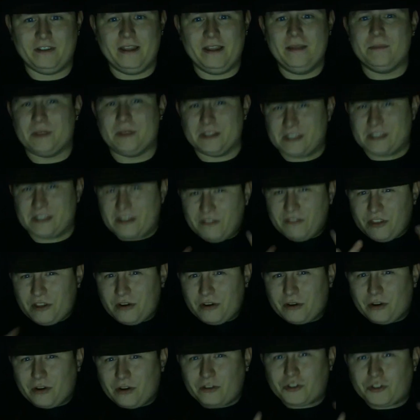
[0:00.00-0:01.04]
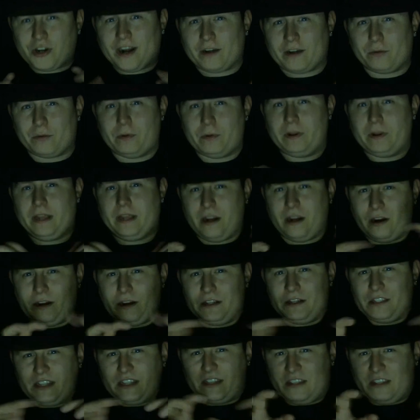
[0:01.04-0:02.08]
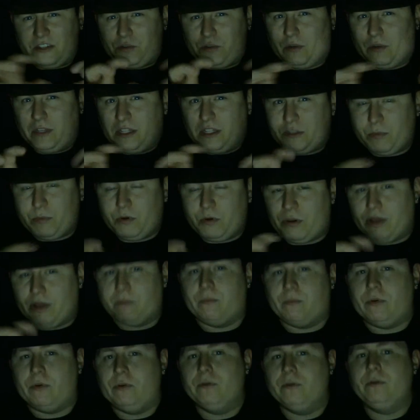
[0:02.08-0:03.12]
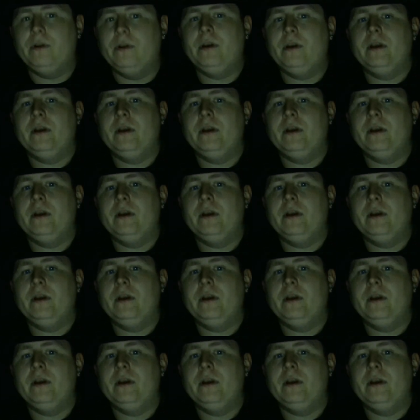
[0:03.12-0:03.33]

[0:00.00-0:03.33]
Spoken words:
Because even though you're trying really hard to set this really spooky mood,